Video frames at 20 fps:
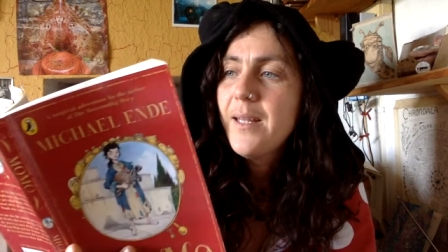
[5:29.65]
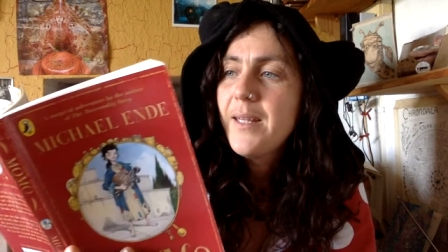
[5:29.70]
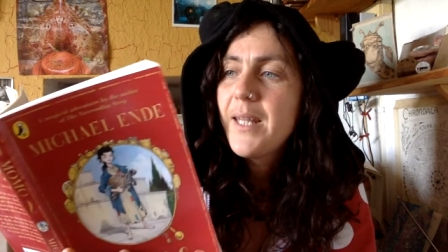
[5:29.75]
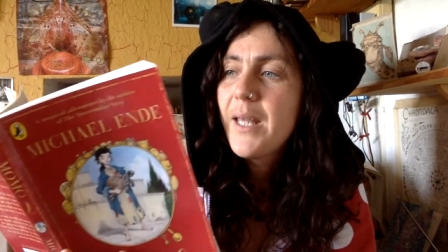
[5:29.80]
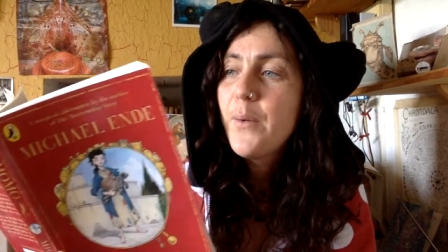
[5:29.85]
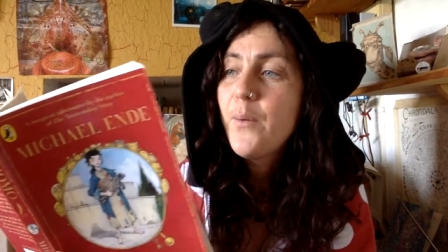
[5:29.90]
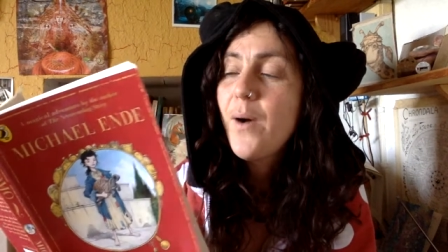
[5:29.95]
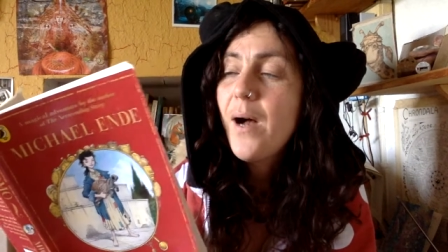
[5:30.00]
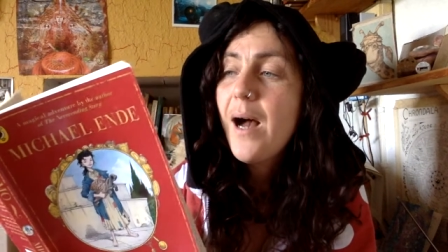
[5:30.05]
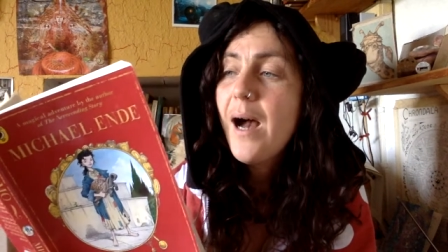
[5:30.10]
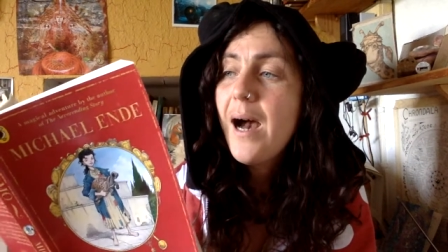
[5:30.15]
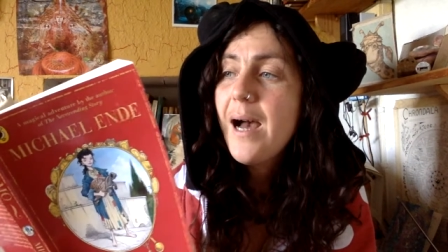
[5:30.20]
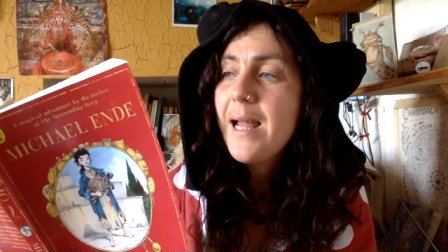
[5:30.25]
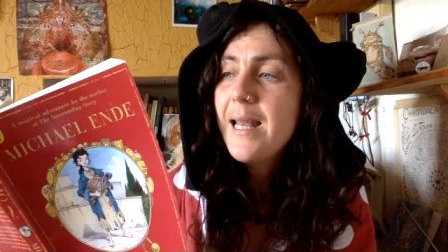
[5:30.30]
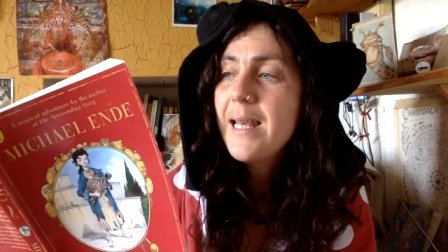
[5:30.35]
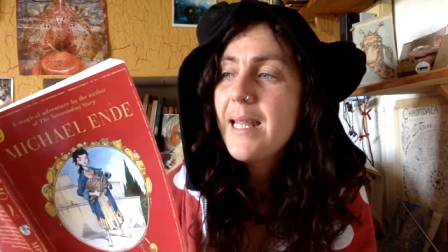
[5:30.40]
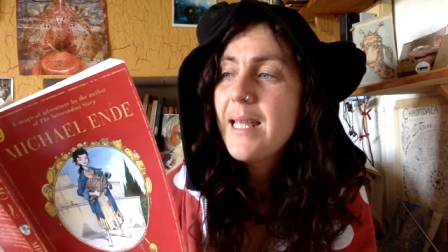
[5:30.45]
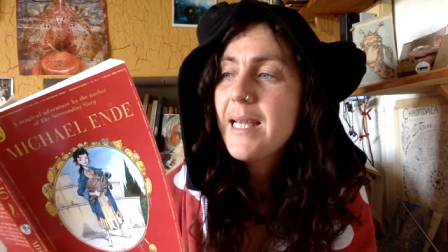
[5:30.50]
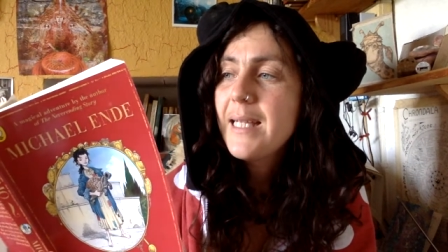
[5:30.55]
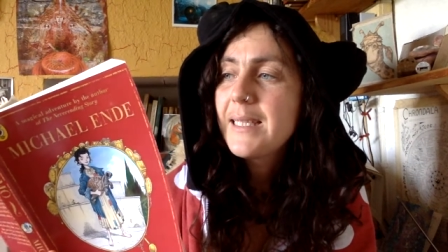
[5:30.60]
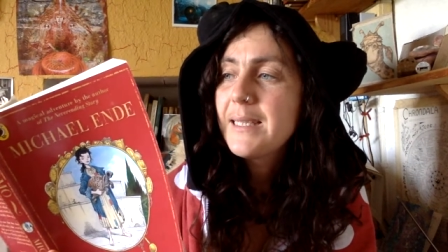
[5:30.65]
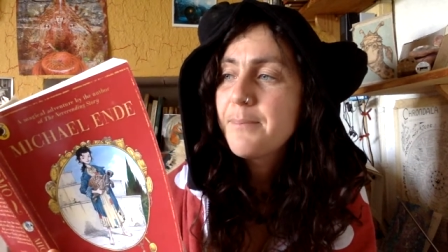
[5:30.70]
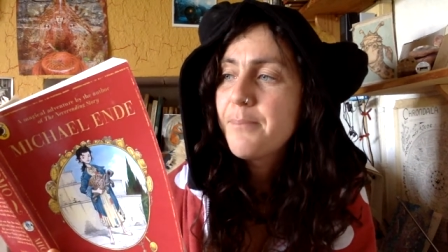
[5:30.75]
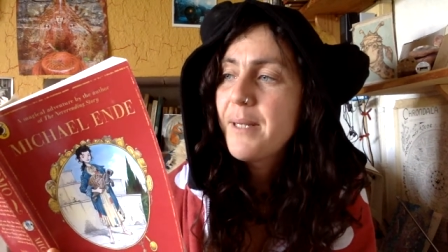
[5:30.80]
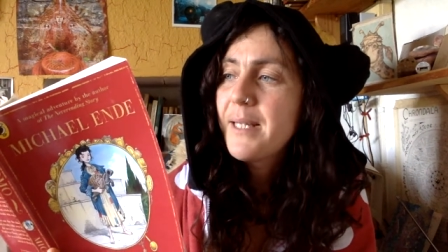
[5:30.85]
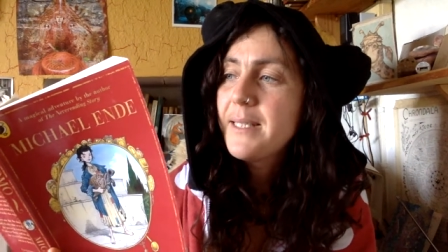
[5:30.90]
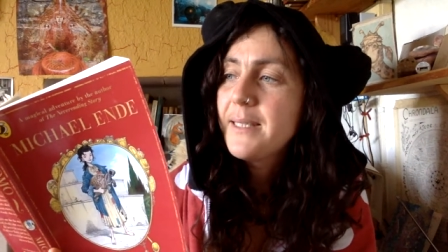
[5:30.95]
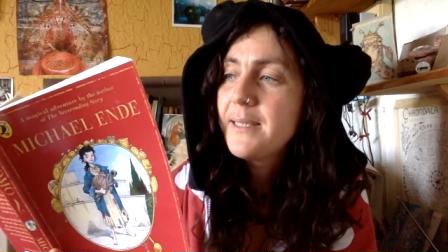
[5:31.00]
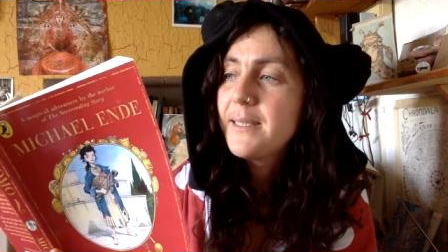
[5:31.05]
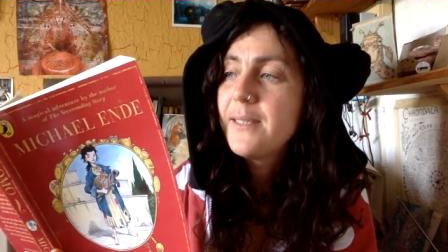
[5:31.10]
They were highly
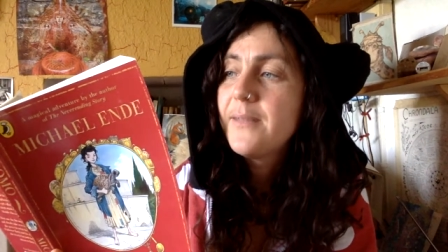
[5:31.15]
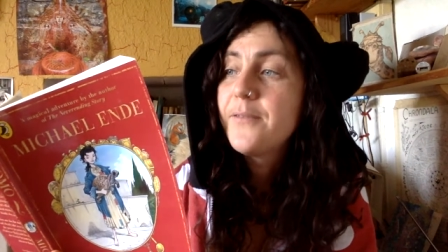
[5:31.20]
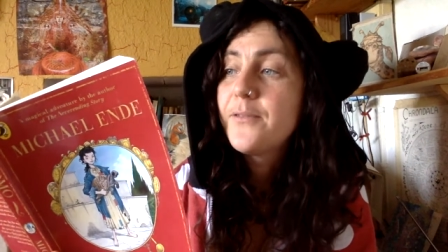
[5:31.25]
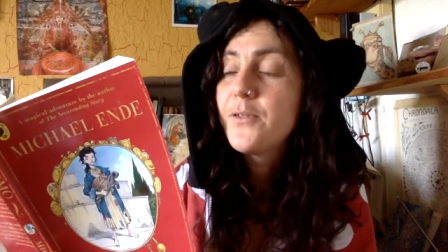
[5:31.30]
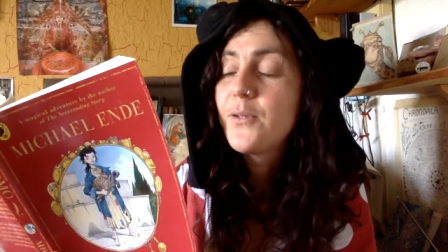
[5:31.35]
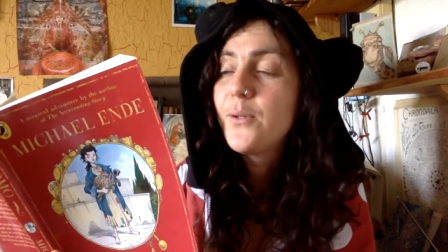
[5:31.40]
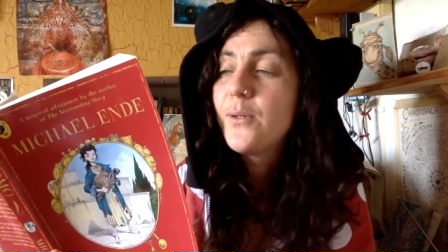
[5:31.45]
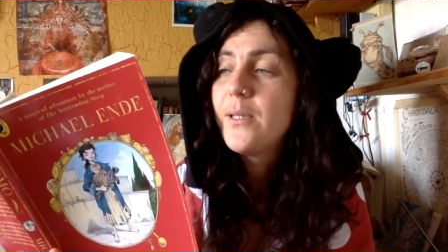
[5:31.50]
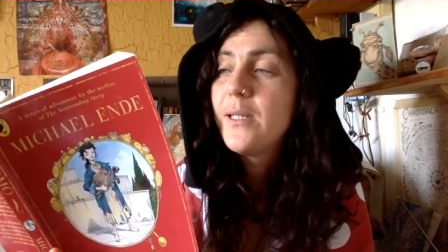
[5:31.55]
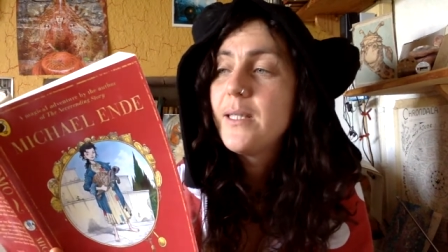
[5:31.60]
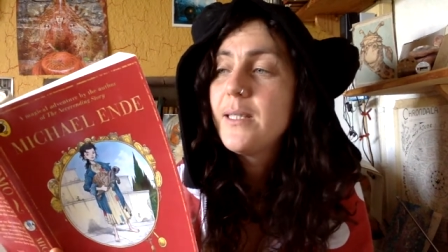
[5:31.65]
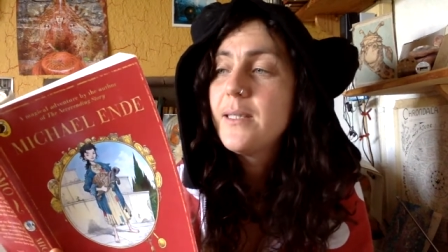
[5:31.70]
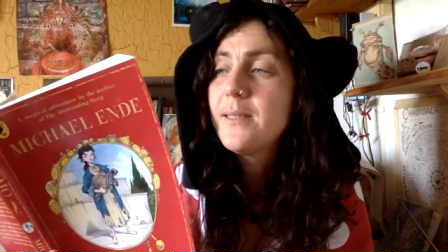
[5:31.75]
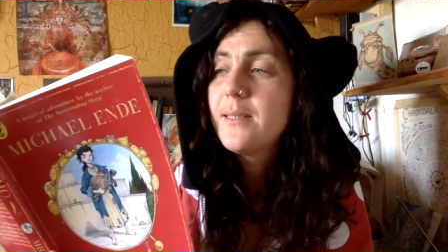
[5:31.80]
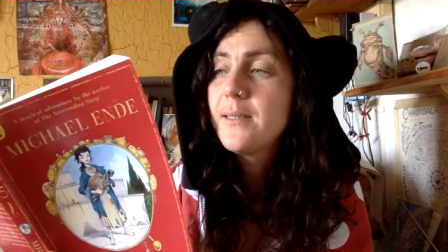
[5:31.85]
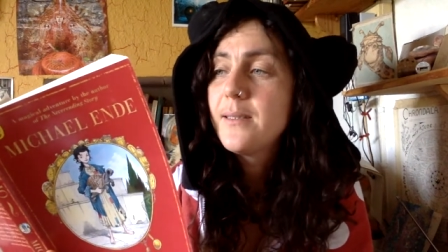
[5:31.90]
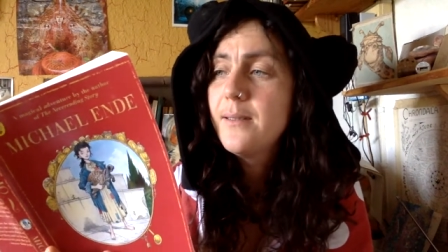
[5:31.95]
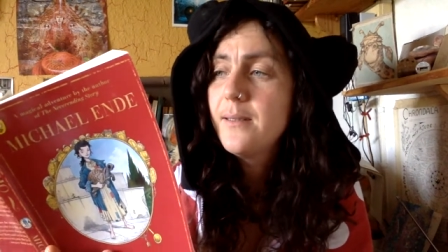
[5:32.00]
expensive toys,